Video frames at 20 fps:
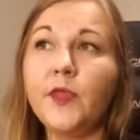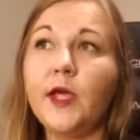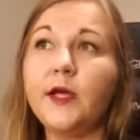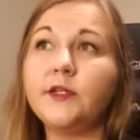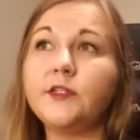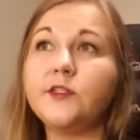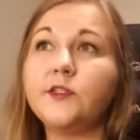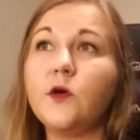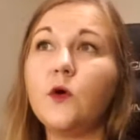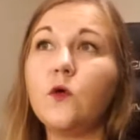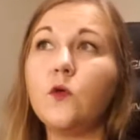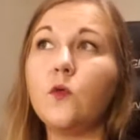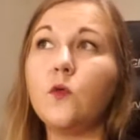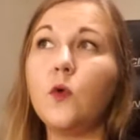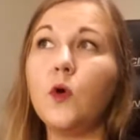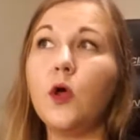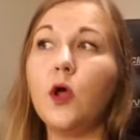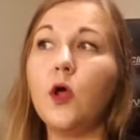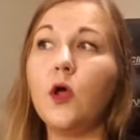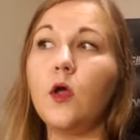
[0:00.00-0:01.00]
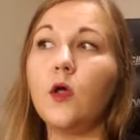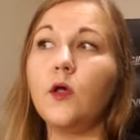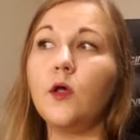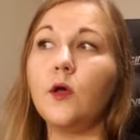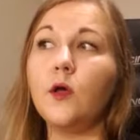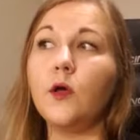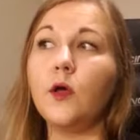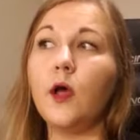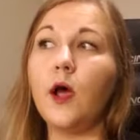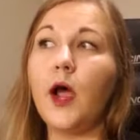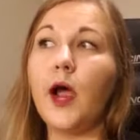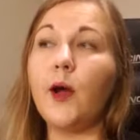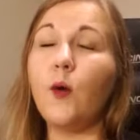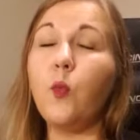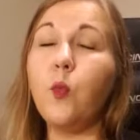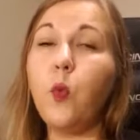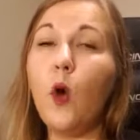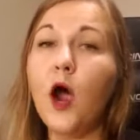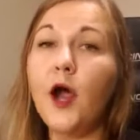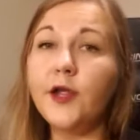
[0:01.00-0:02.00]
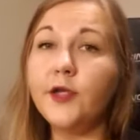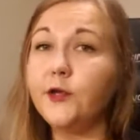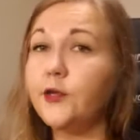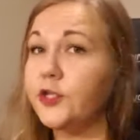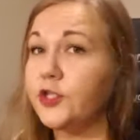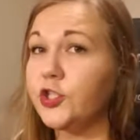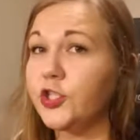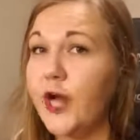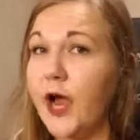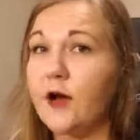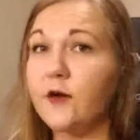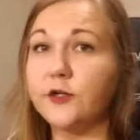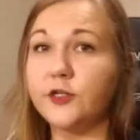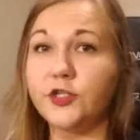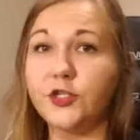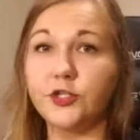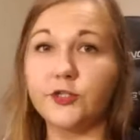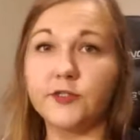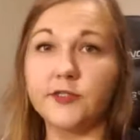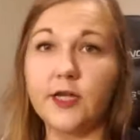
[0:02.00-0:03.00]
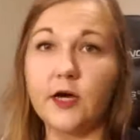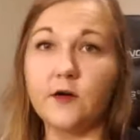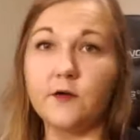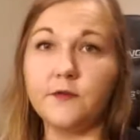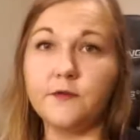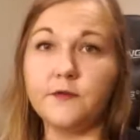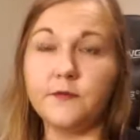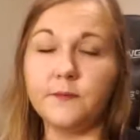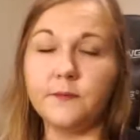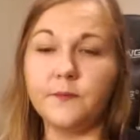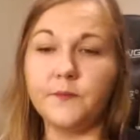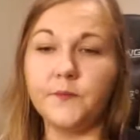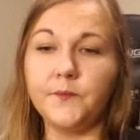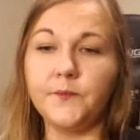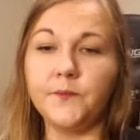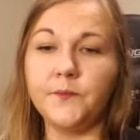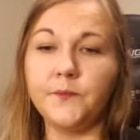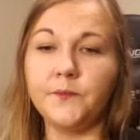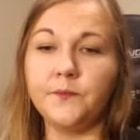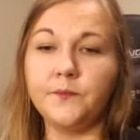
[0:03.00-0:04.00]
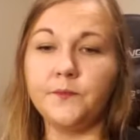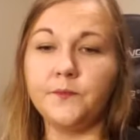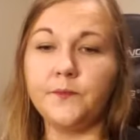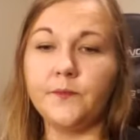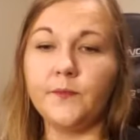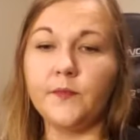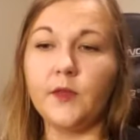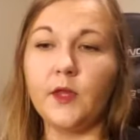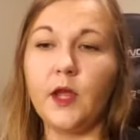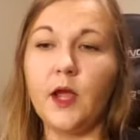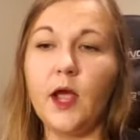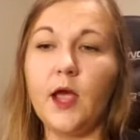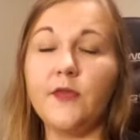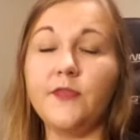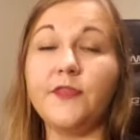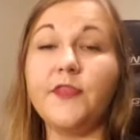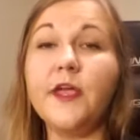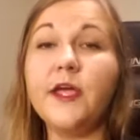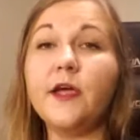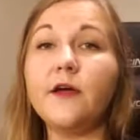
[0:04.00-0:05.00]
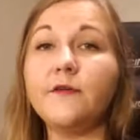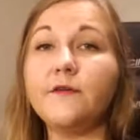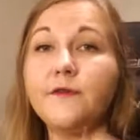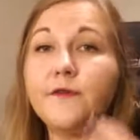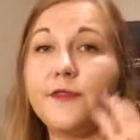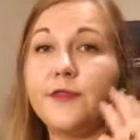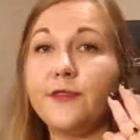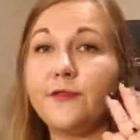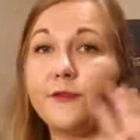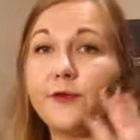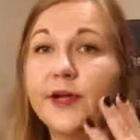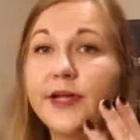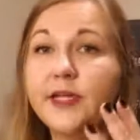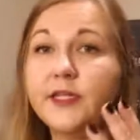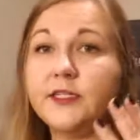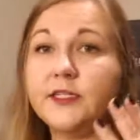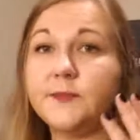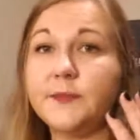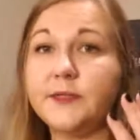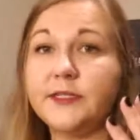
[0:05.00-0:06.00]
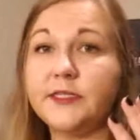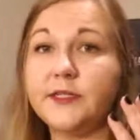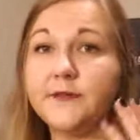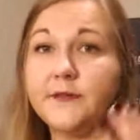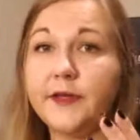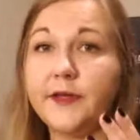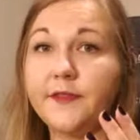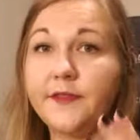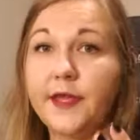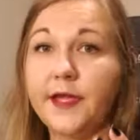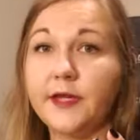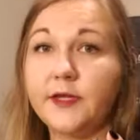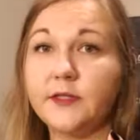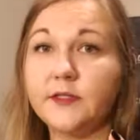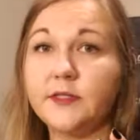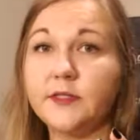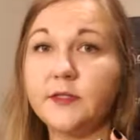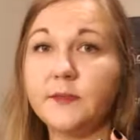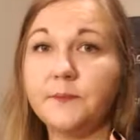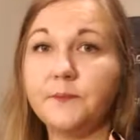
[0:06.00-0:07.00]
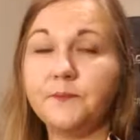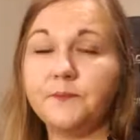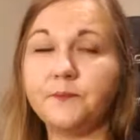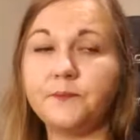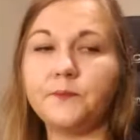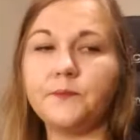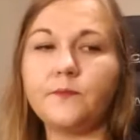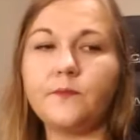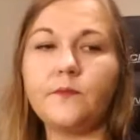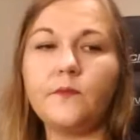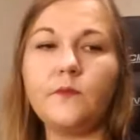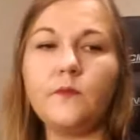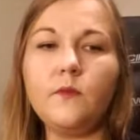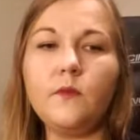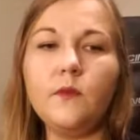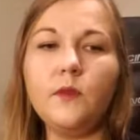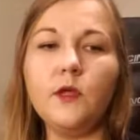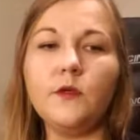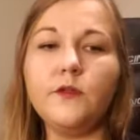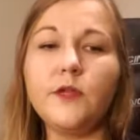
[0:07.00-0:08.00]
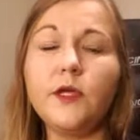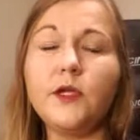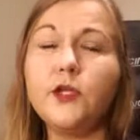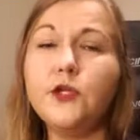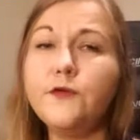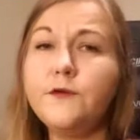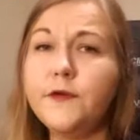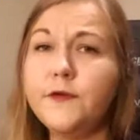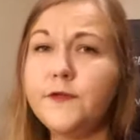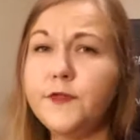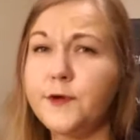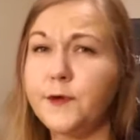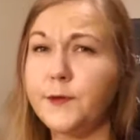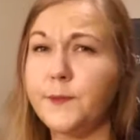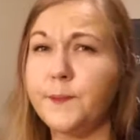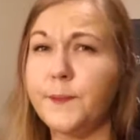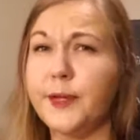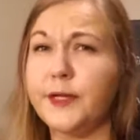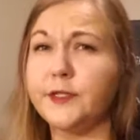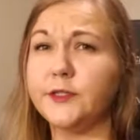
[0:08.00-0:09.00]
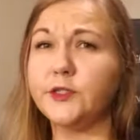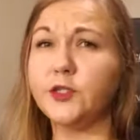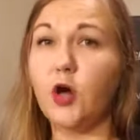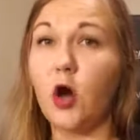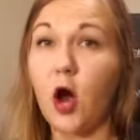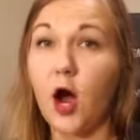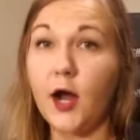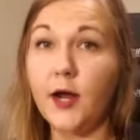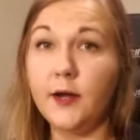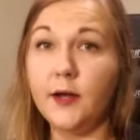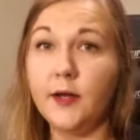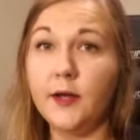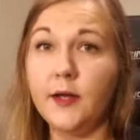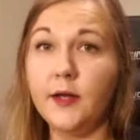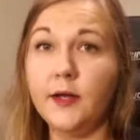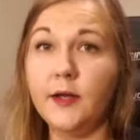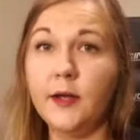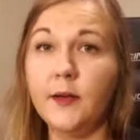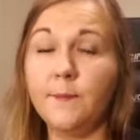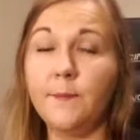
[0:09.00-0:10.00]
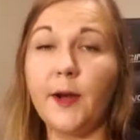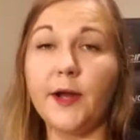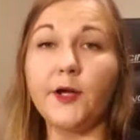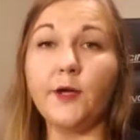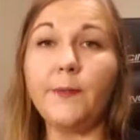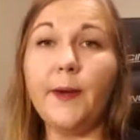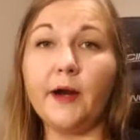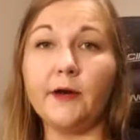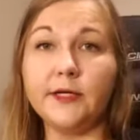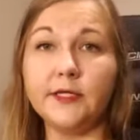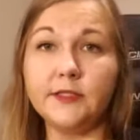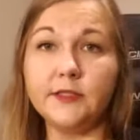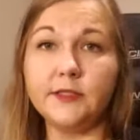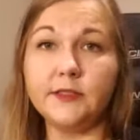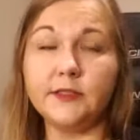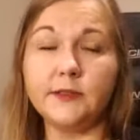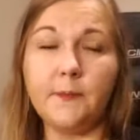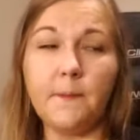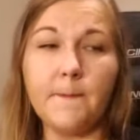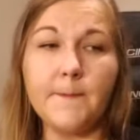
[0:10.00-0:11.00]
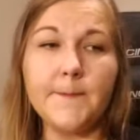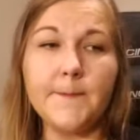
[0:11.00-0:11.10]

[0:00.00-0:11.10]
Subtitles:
And so I want you to challenge yourself and think of 3 specific things that you've either been taught by your parents